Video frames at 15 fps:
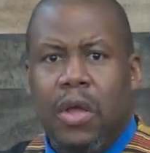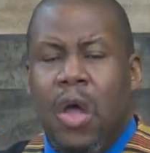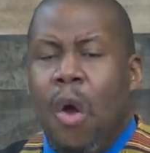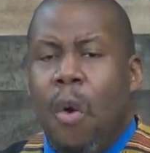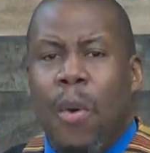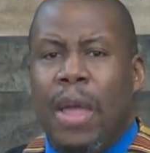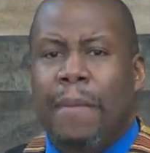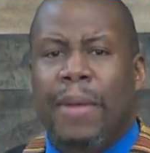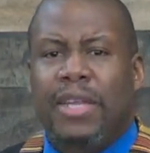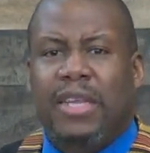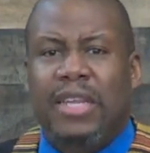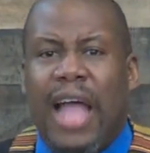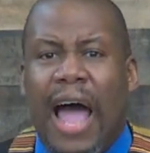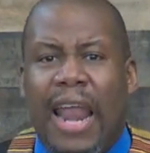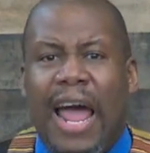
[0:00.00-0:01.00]
We must
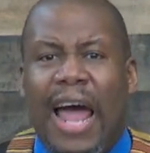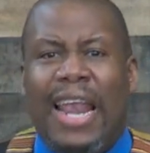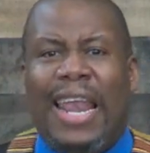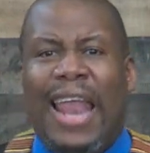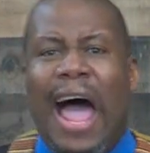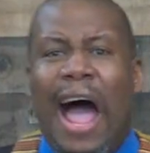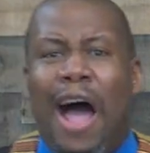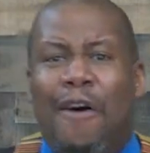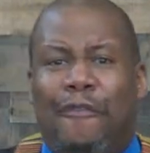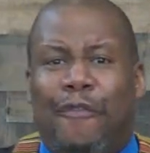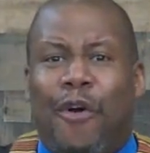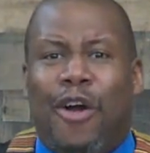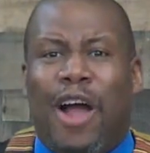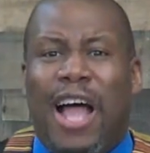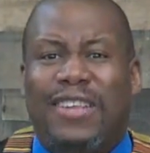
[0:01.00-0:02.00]
not allow
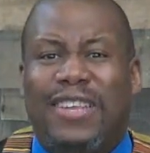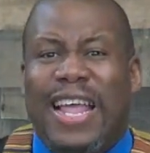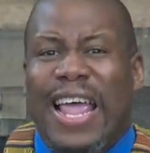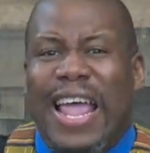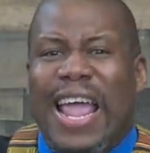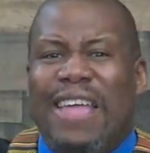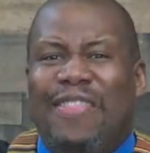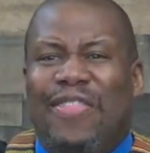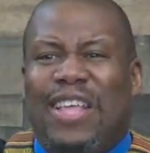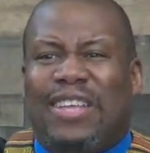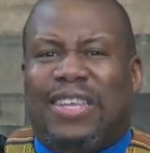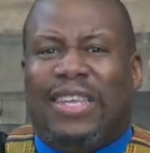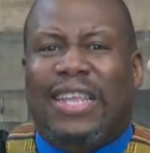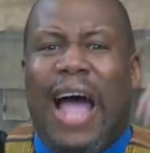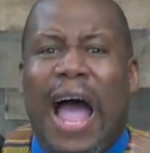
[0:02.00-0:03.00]
for us in
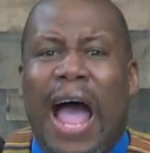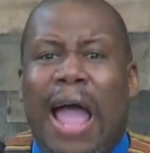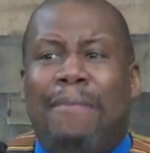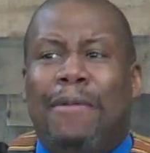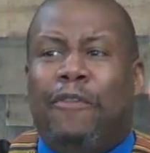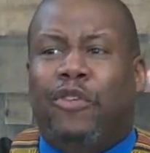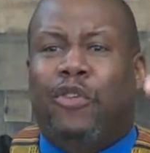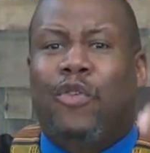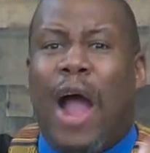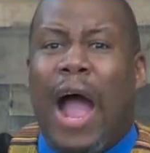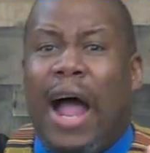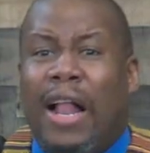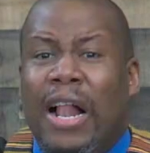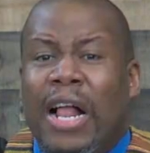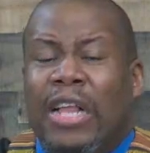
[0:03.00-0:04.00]
this time of
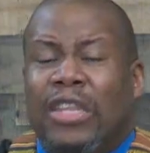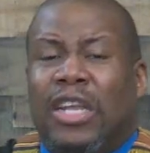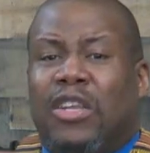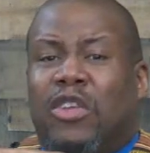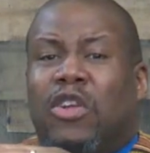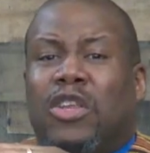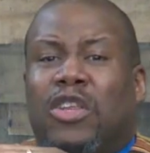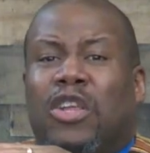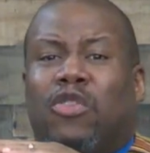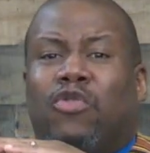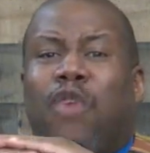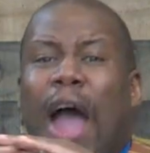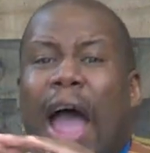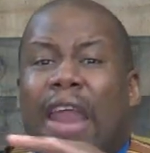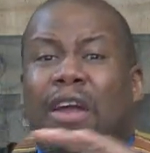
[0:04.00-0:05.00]
trial to
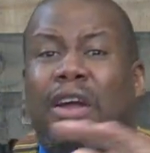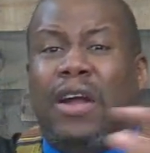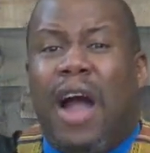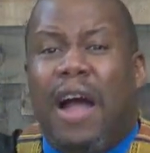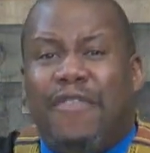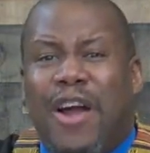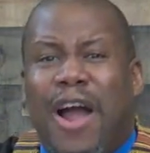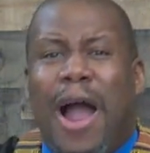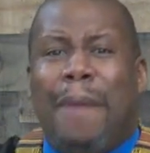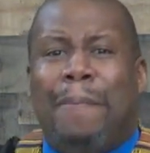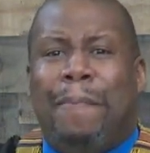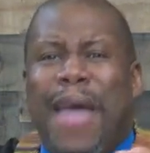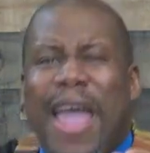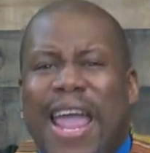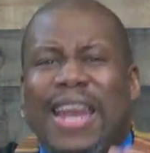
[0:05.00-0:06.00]
try to cover our
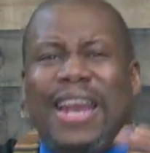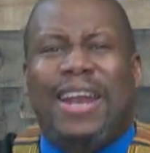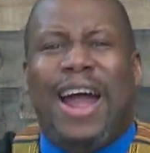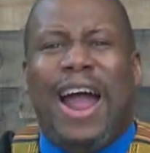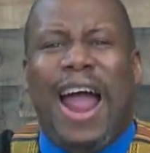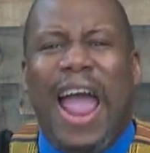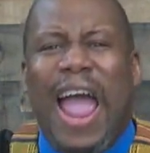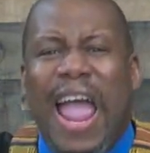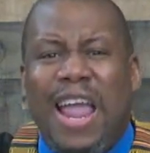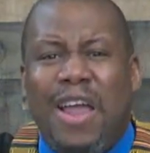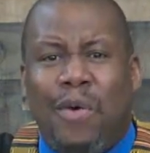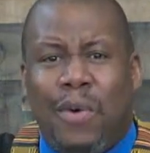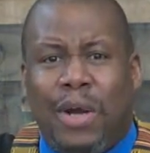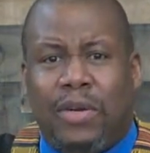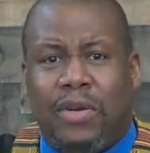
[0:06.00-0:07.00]
pain and our
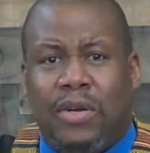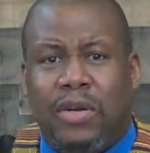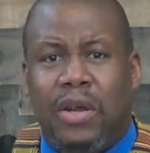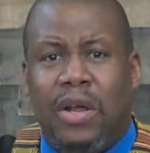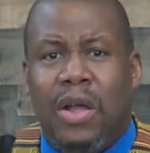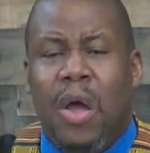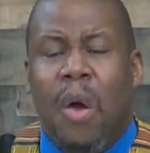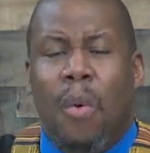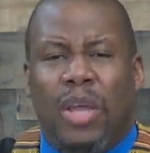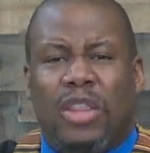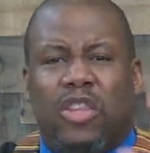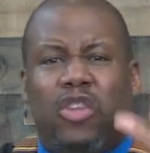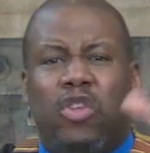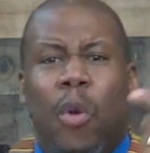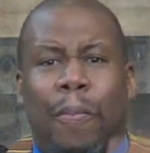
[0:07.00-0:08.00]
anguish with
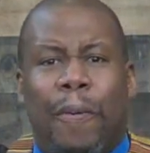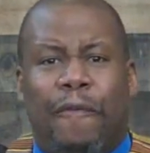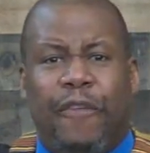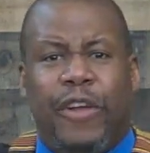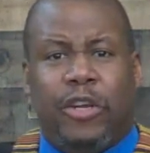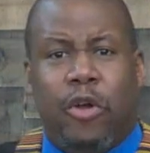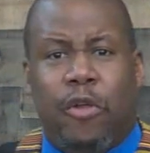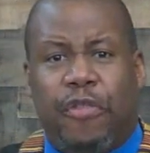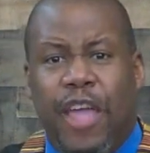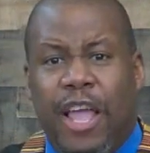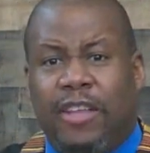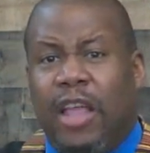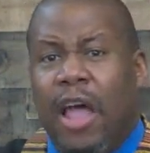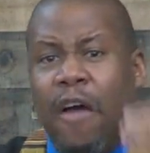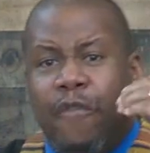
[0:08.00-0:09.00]
superficial
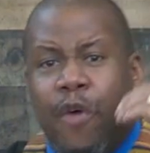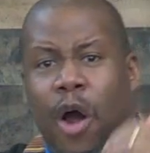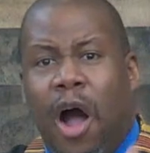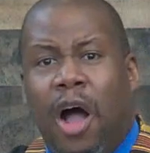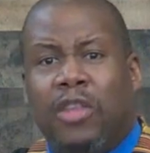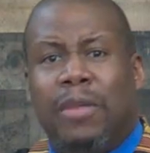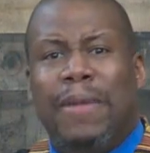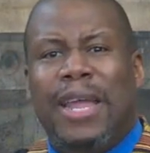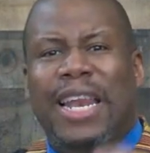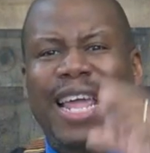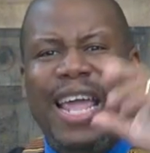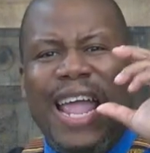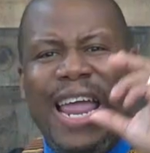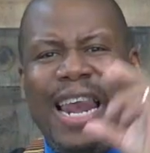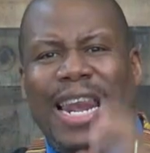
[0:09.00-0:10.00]
things, for
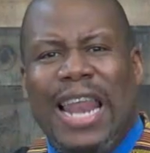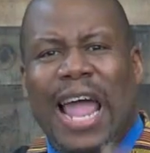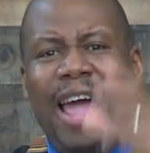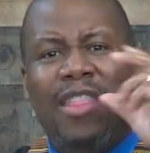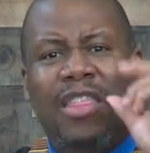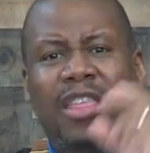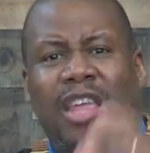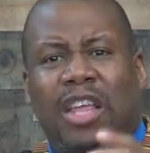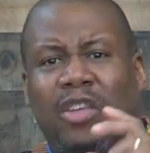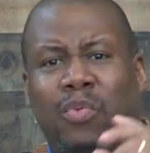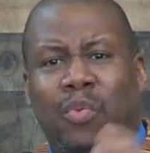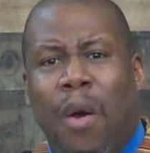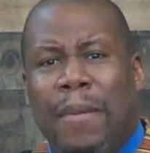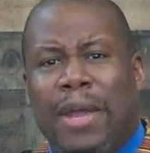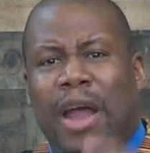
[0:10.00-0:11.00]
ultimately it led this
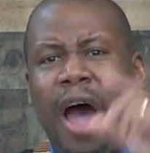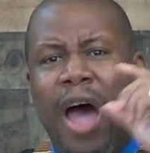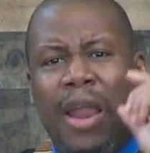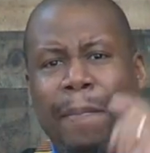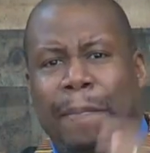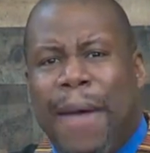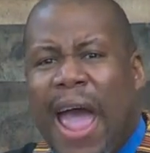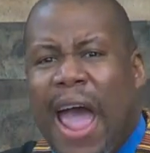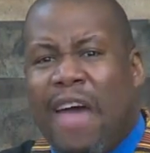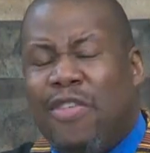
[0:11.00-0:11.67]
woman on a path